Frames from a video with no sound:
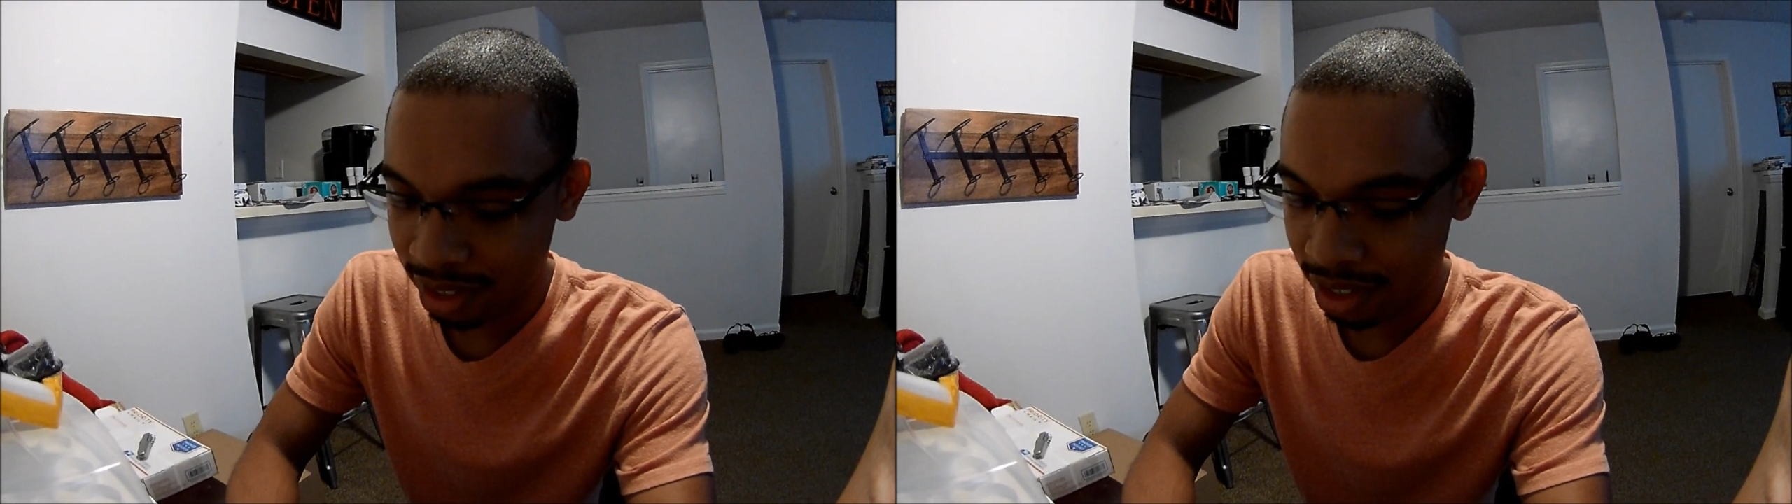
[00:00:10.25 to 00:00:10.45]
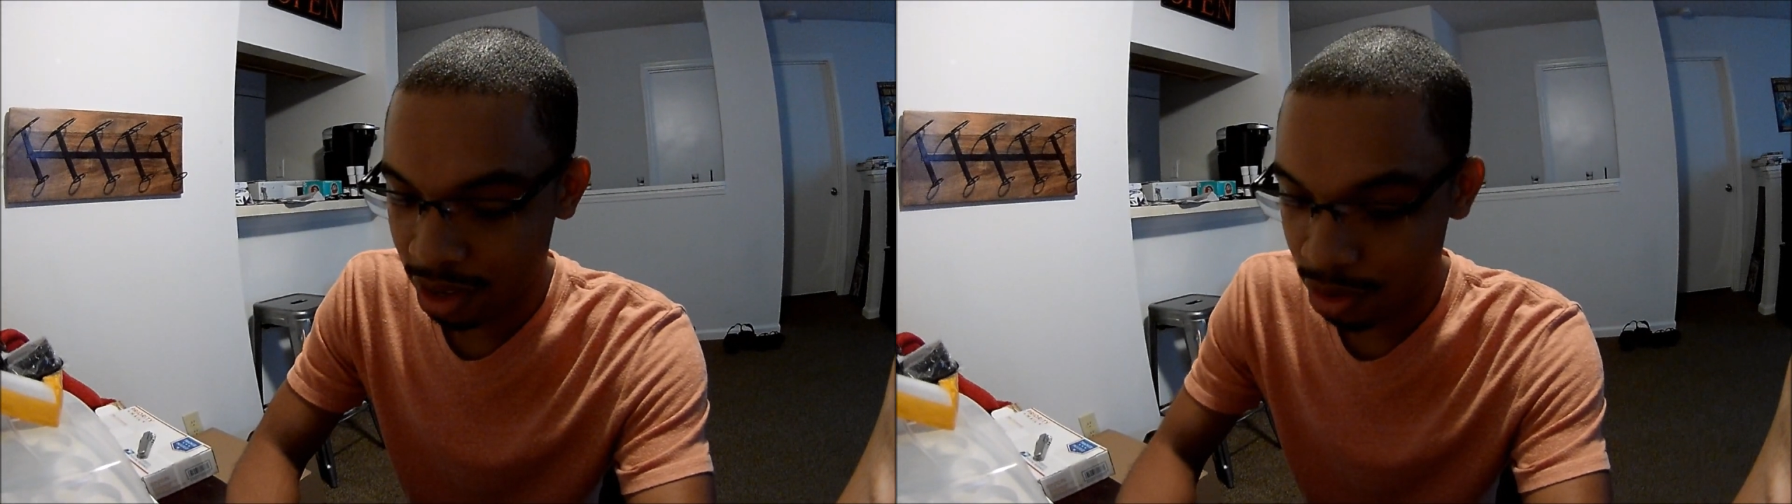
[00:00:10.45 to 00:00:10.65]

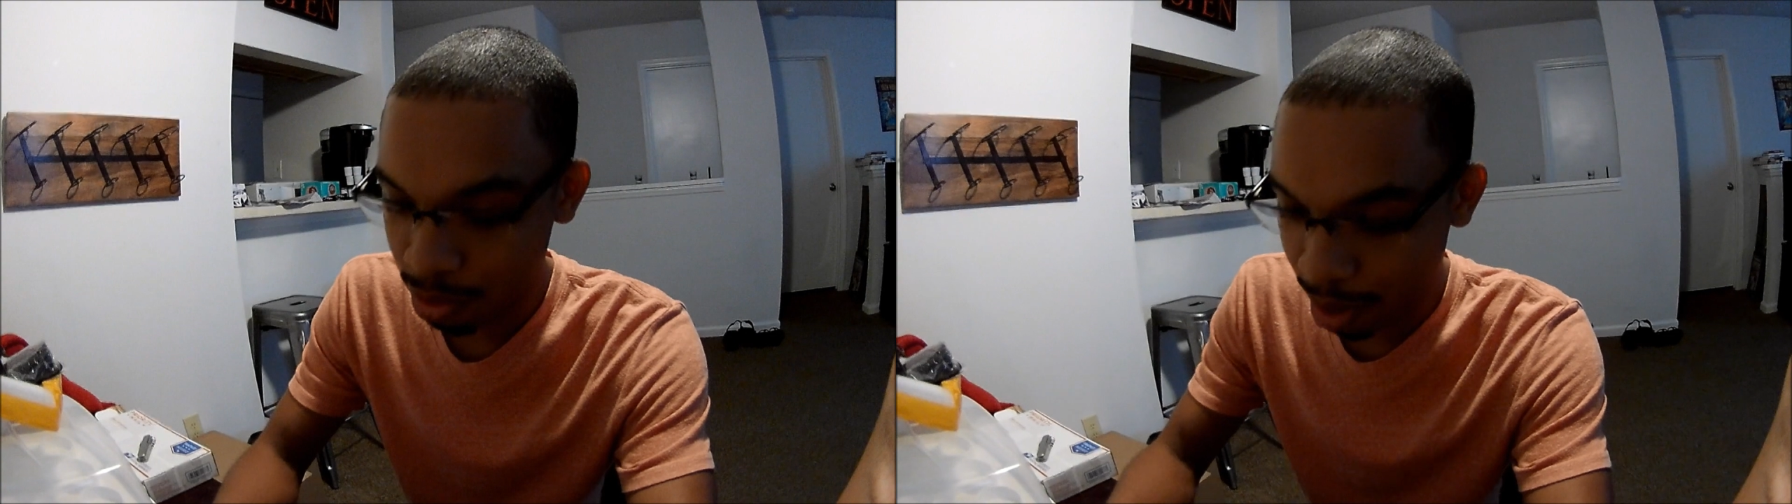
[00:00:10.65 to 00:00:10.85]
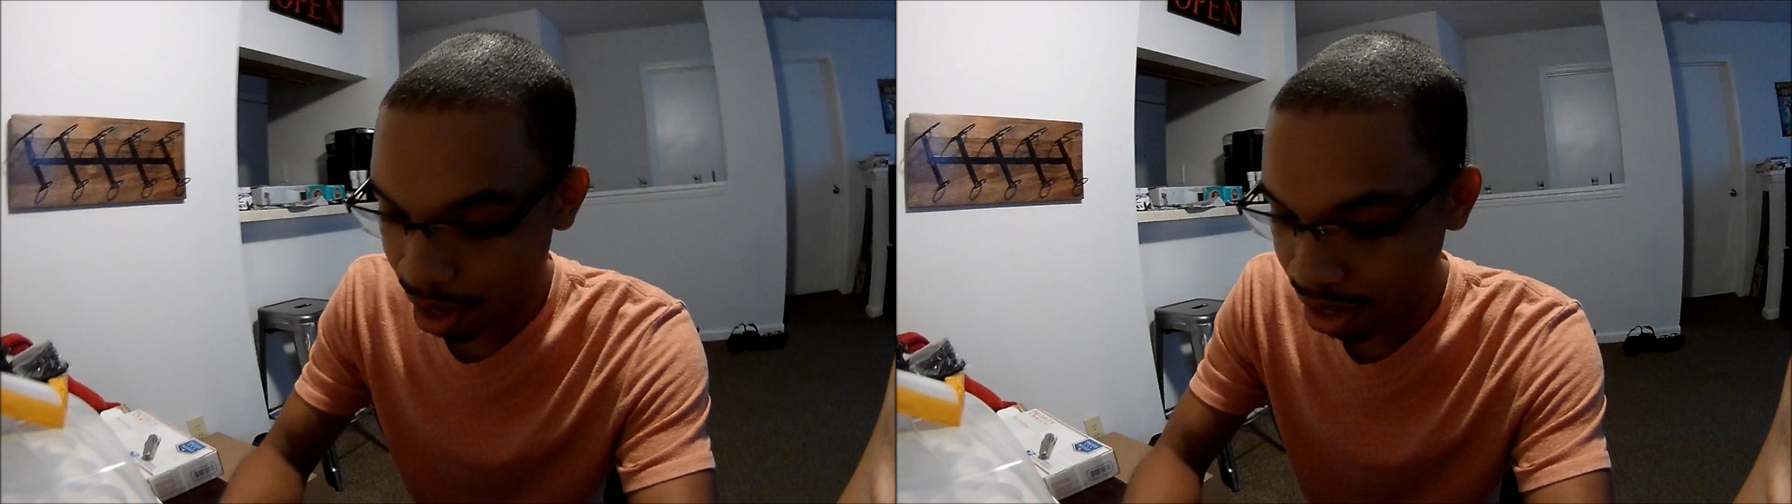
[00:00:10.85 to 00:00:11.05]
It's a new
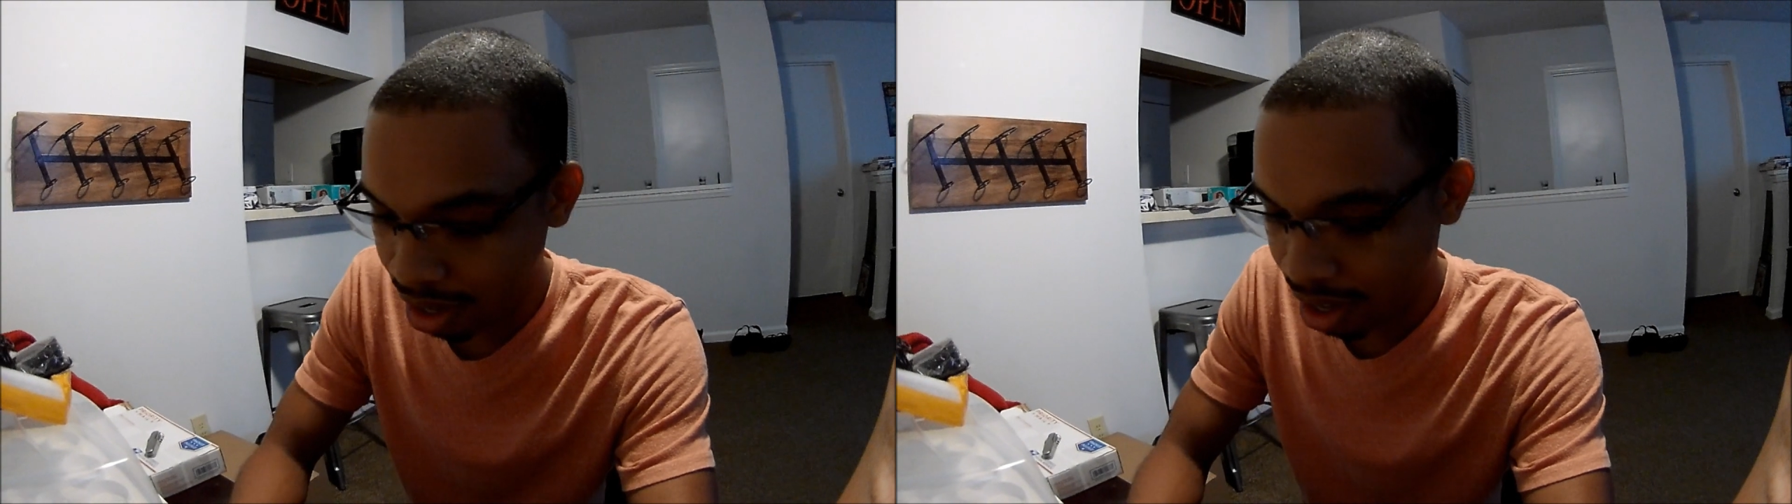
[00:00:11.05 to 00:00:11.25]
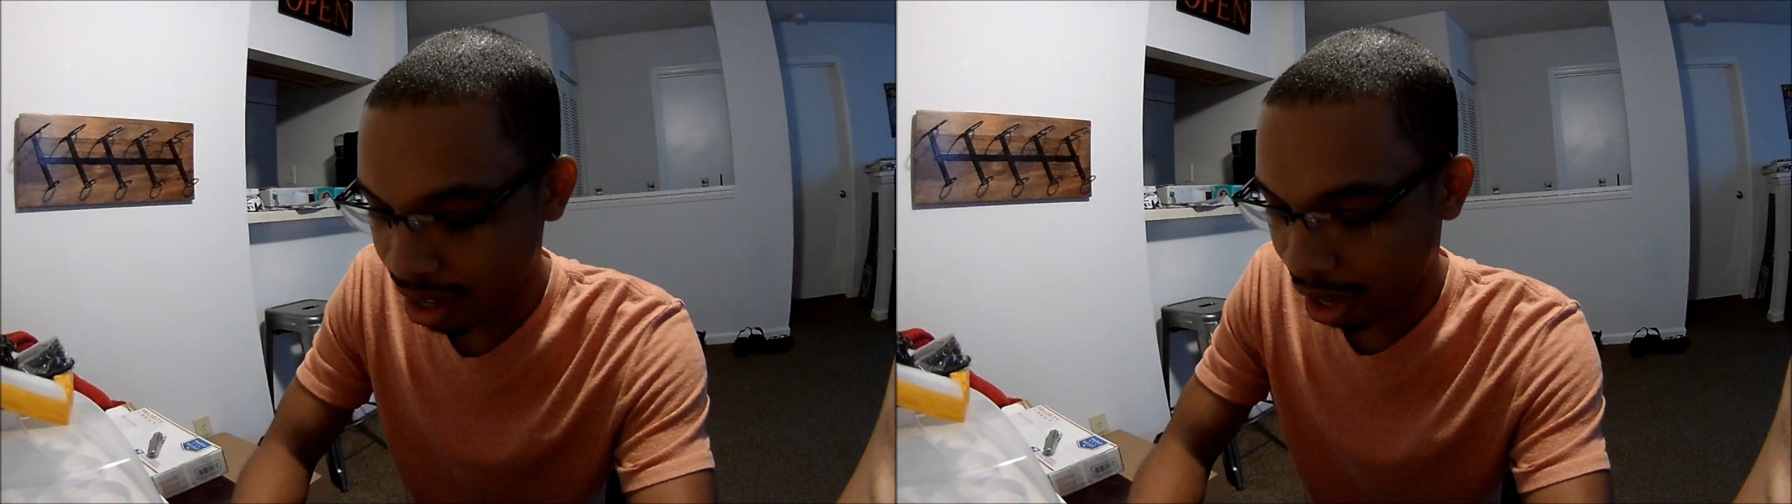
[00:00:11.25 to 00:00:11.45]
mod
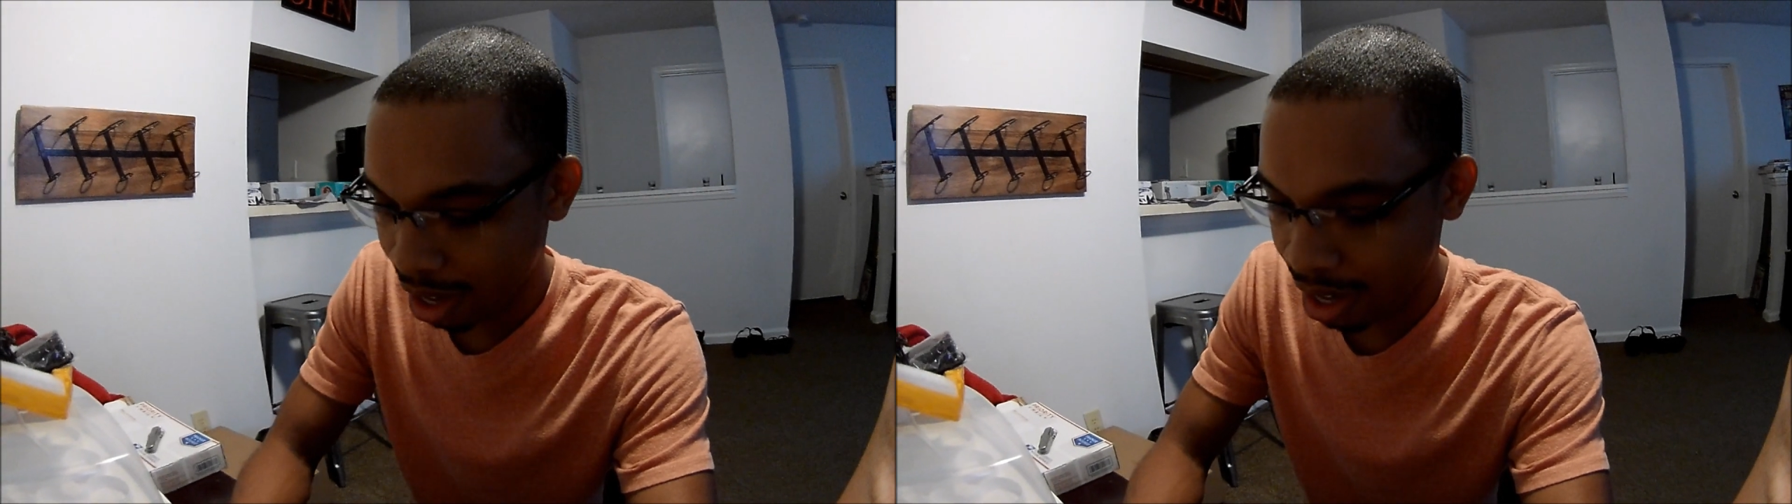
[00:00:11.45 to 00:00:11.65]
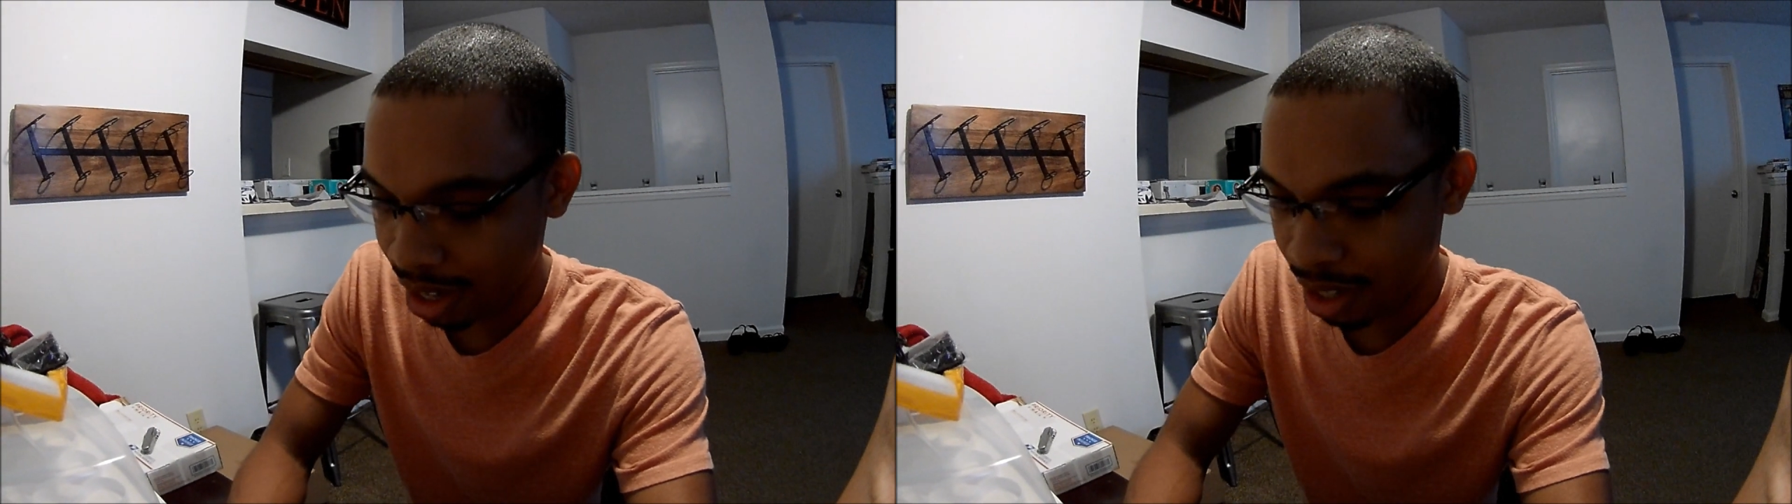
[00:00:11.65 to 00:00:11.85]

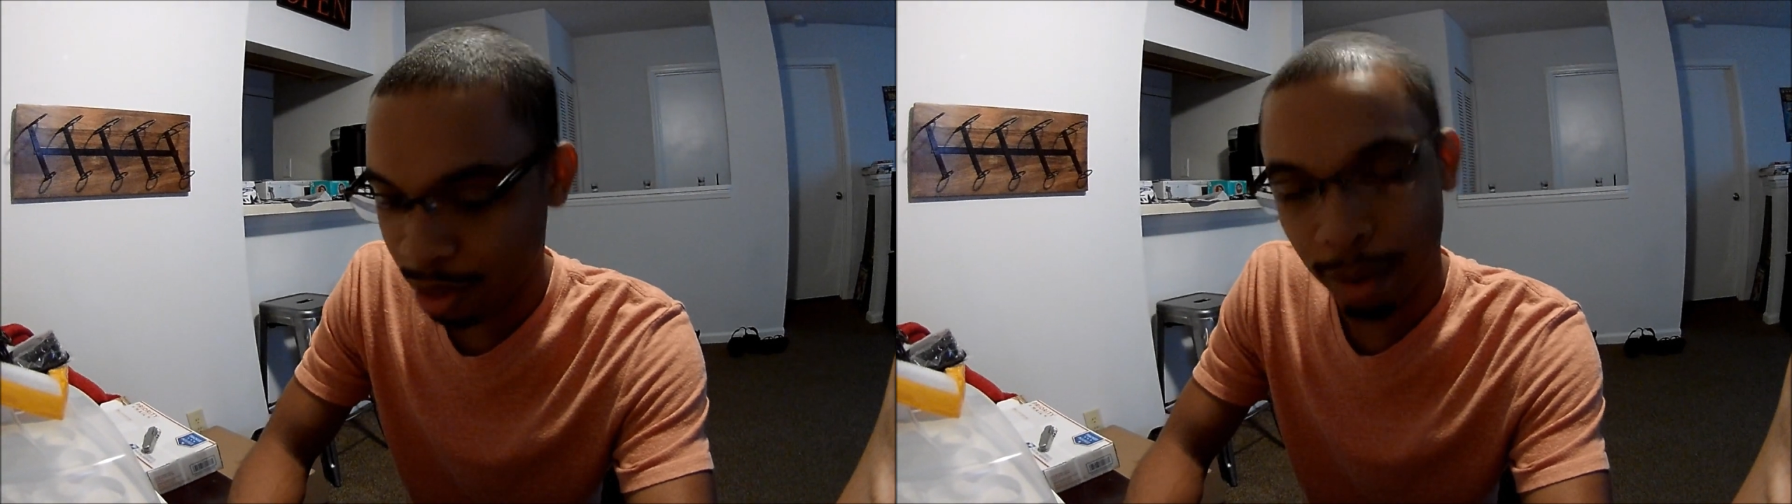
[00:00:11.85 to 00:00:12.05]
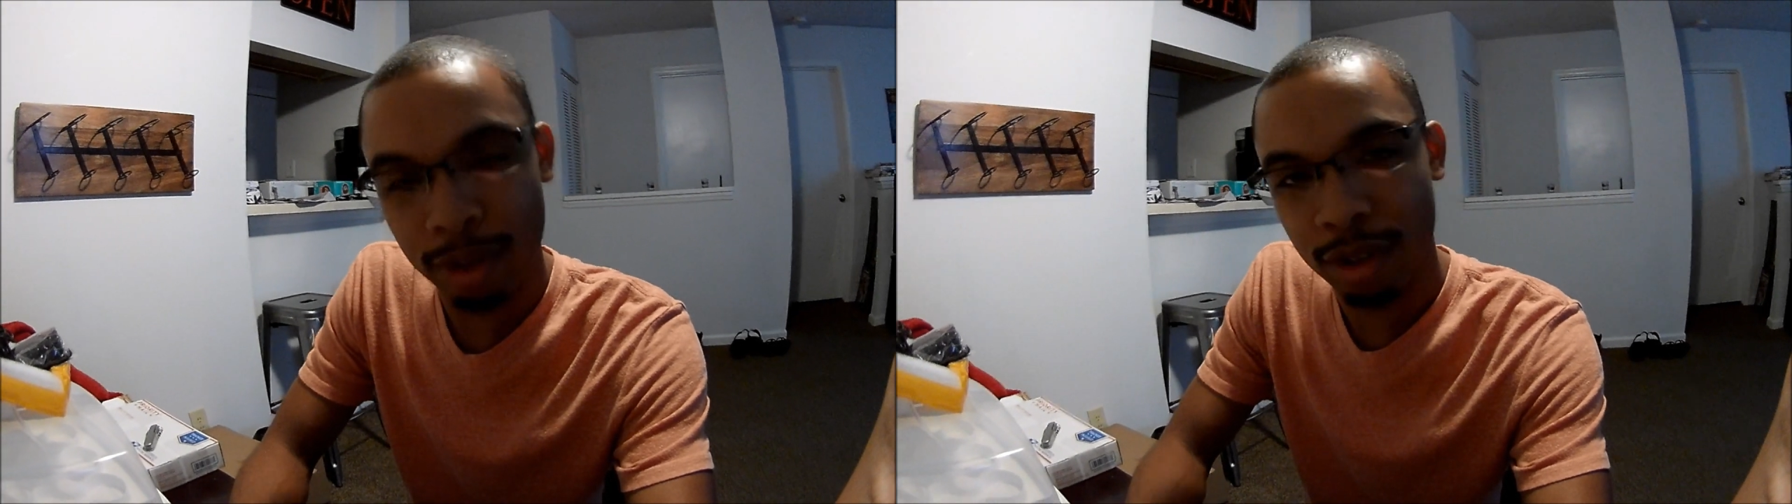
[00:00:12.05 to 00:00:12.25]
and it's supposed